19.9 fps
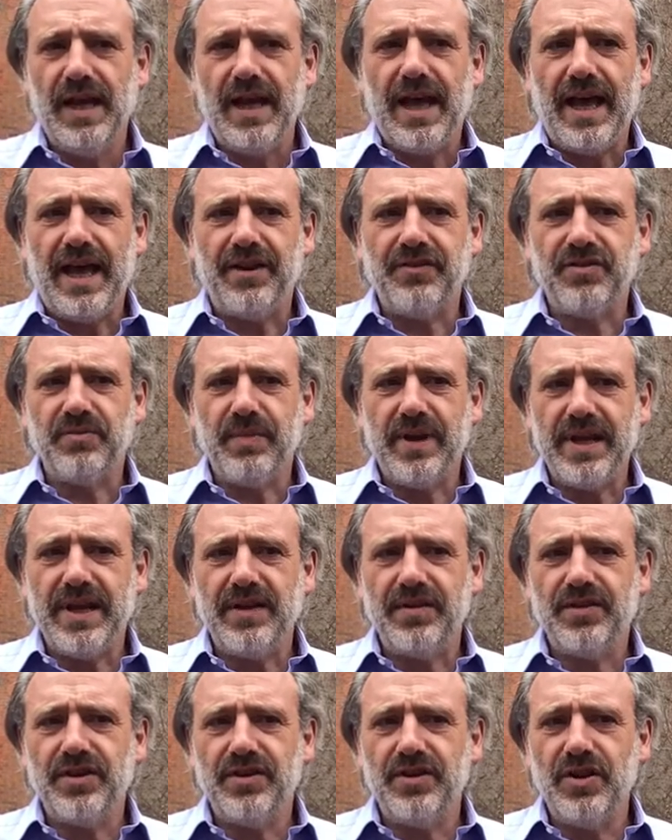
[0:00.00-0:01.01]
and to make
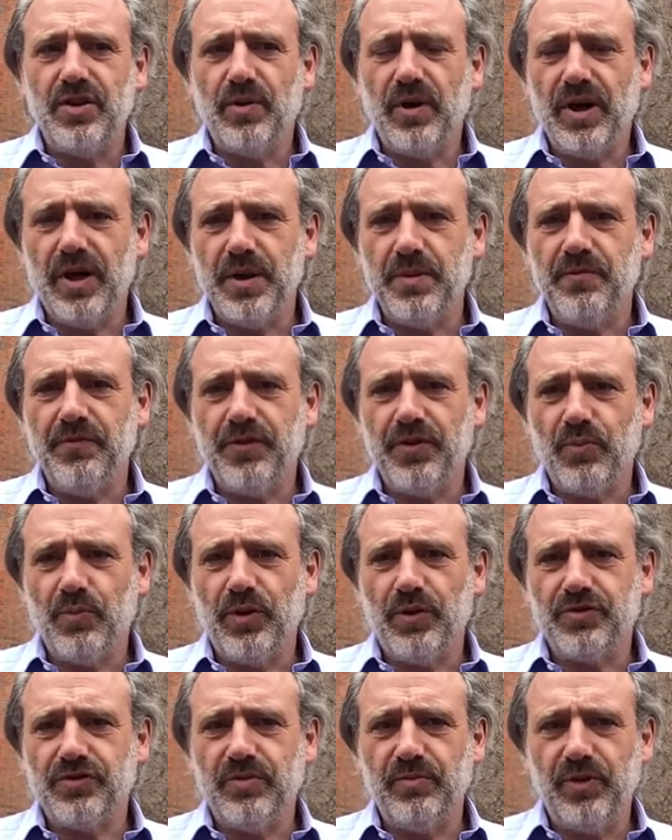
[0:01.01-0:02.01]
it the new home for the
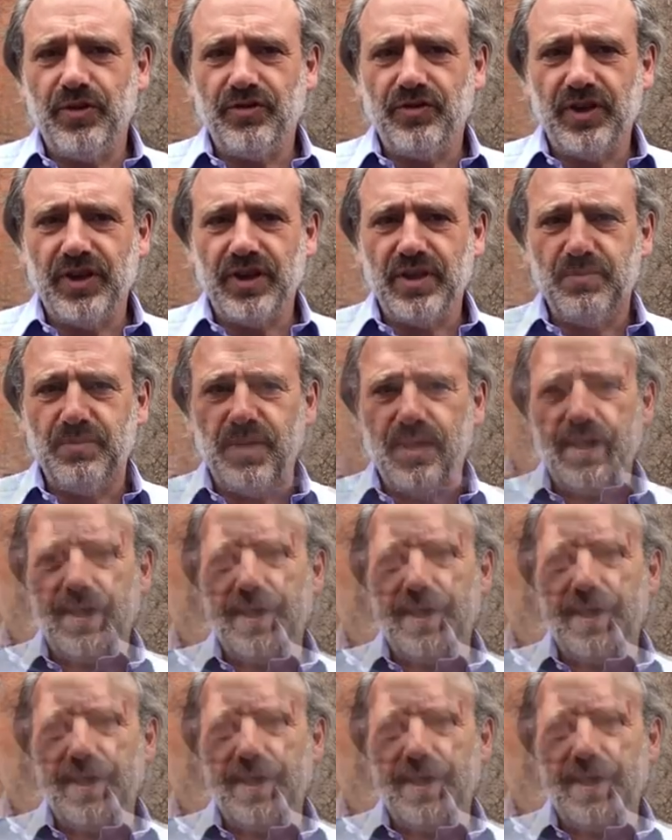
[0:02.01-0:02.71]
Wiltshire Museum.